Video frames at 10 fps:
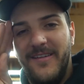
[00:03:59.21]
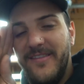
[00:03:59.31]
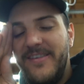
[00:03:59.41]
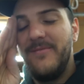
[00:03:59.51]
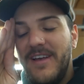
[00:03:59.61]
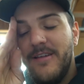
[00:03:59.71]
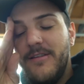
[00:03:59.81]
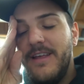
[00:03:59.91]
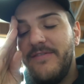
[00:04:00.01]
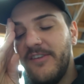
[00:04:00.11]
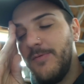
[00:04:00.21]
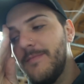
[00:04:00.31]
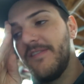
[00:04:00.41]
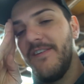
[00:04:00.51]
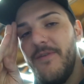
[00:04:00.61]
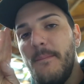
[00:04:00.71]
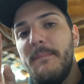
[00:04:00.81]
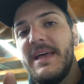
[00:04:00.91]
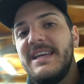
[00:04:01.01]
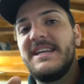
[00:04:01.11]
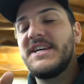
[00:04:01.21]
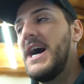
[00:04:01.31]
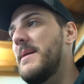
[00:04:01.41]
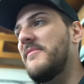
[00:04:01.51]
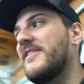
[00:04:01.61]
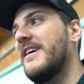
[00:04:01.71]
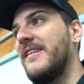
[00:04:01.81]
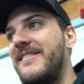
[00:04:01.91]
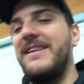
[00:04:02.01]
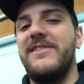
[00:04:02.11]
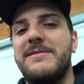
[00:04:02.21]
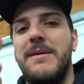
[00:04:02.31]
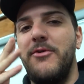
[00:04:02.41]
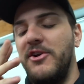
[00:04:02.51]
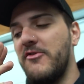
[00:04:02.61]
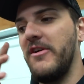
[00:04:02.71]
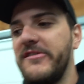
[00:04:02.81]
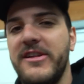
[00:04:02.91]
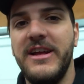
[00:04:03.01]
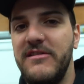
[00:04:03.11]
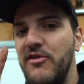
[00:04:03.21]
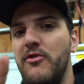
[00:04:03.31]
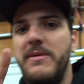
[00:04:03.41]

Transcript: It seems like I literally have to explain myself a million times to even get my point across to like two